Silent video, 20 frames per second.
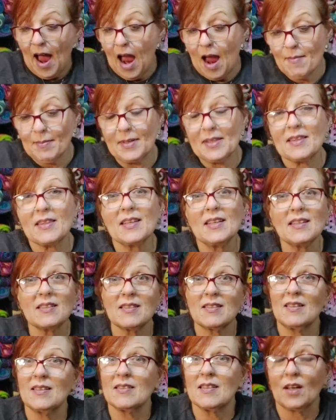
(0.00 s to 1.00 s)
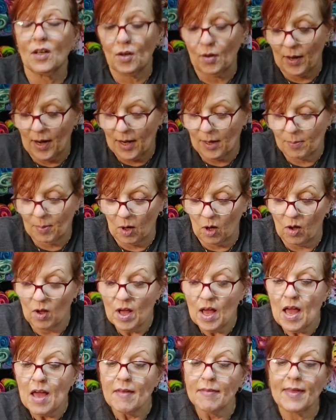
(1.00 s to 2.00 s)
I mean, this is incredible.
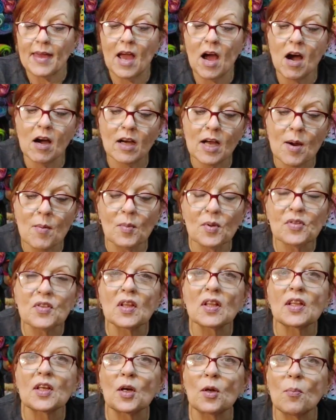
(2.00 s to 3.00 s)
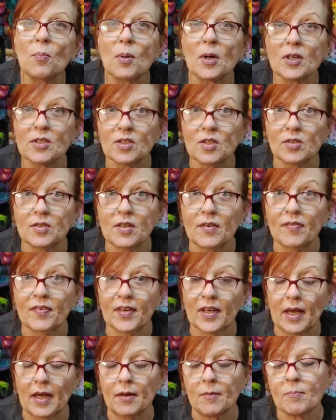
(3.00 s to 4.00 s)
They all come with a little birth
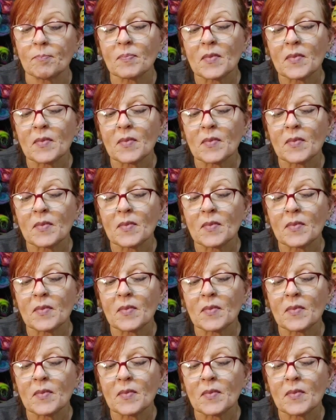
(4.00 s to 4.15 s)
certificate.